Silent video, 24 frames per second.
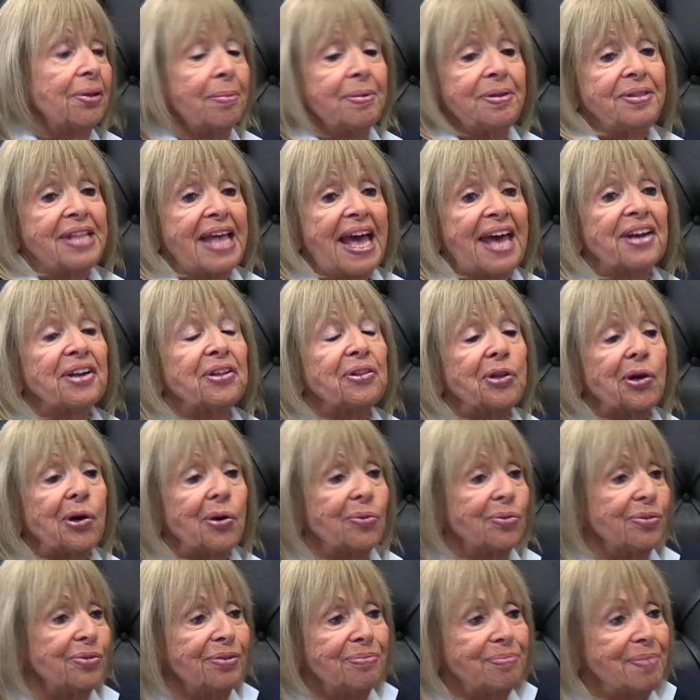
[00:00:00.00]
I mean, that
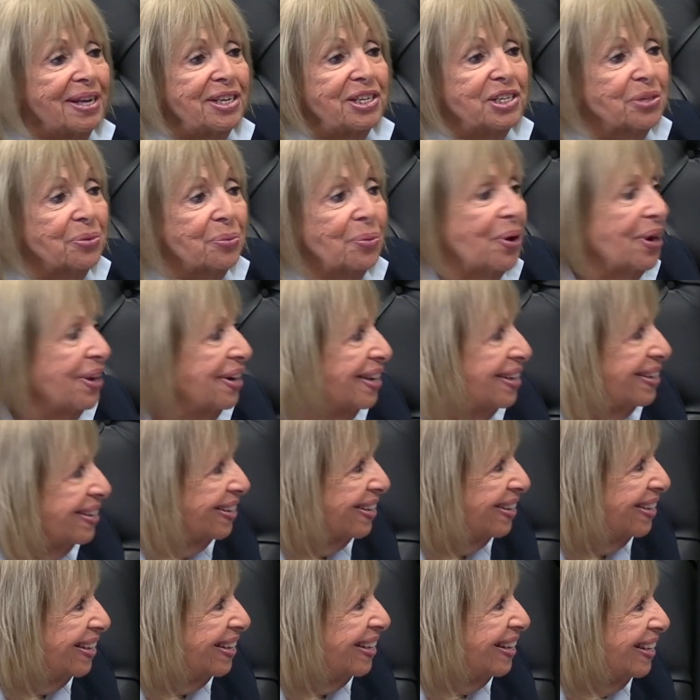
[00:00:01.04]
alone makes you want to
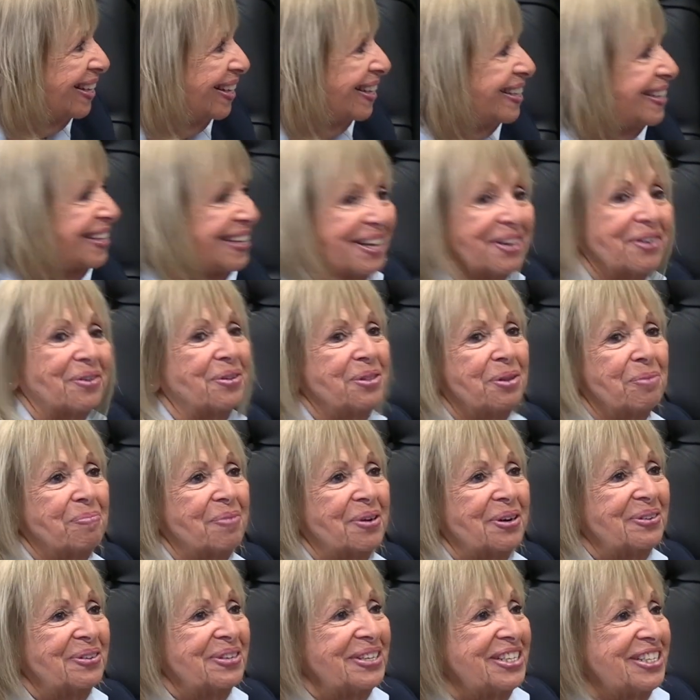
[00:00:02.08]
get on the
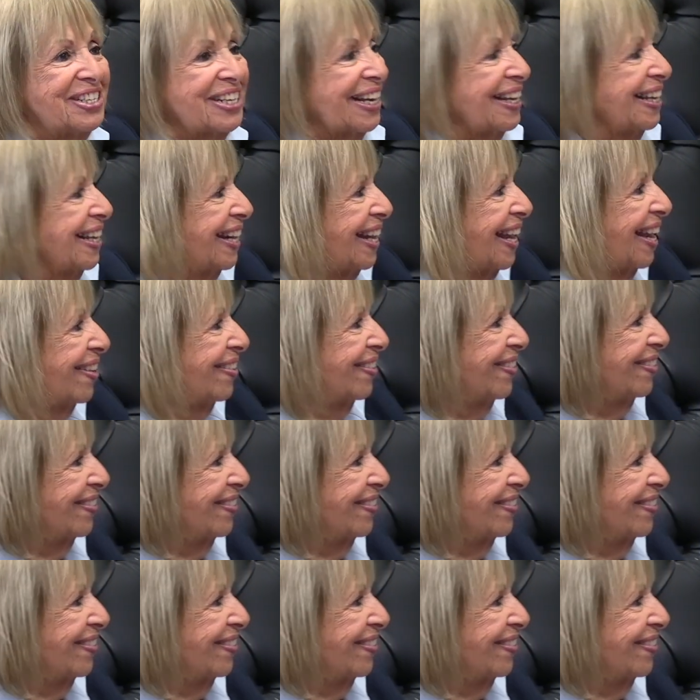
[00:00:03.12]
boat and check it out.